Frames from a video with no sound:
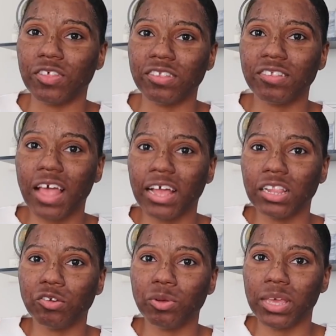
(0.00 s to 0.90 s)
this is like a
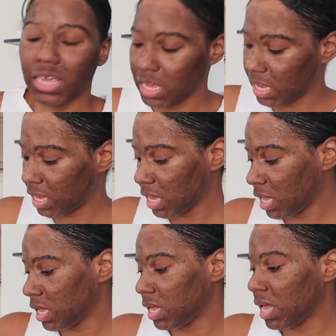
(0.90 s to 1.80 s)
little
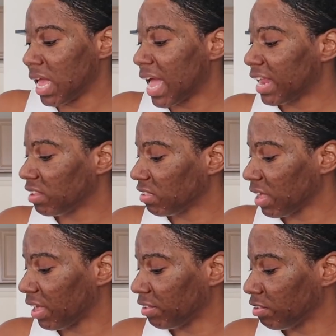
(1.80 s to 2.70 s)
key and it
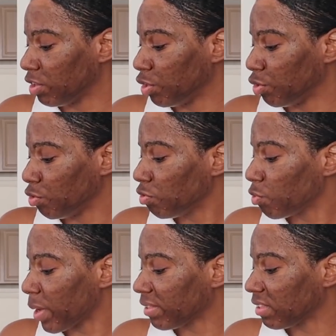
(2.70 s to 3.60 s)
says, use
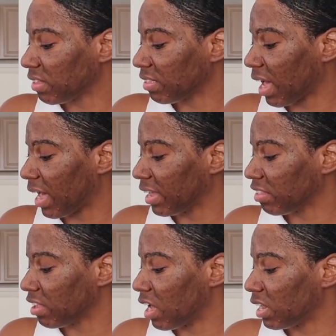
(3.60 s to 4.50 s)
what's inside
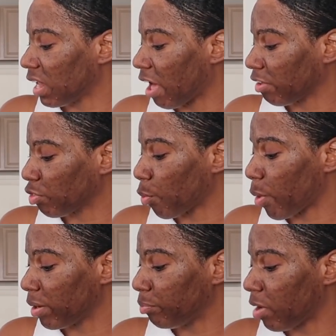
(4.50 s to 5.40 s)
to unlock the
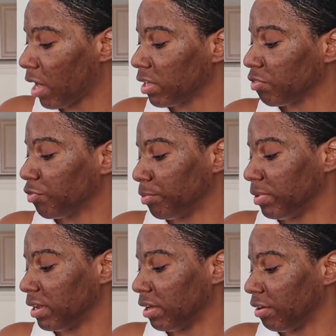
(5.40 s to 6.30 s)
one product
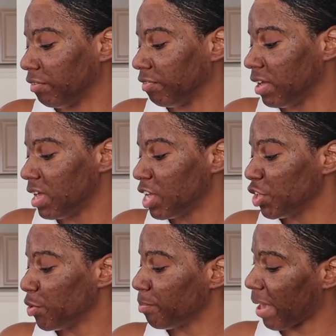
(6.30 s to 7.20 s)
from Dove
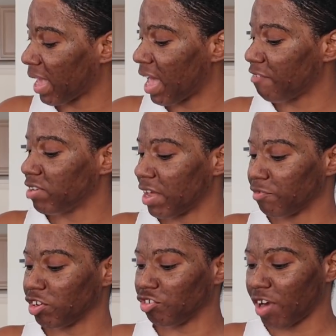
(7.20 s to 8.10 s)
you may have
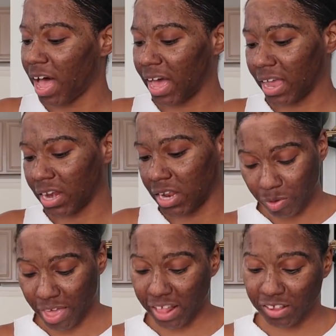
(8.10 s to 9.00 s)
never tried.
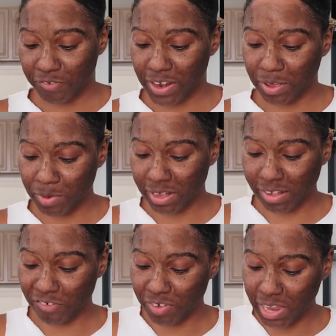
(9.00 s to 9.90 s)
Well, that's funny because
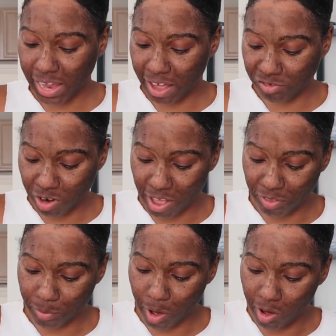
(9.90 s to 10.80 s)
I feel like I've tried
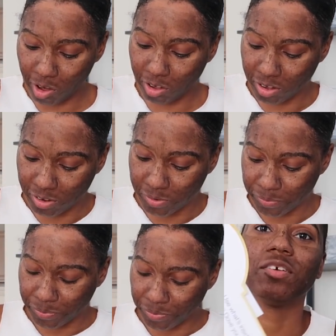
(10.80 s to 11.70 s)
them all.
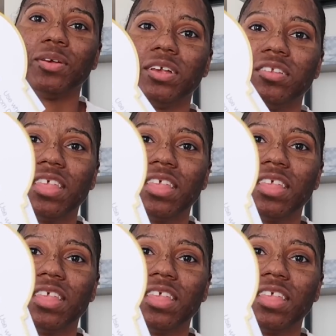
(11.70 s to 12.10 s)
So here's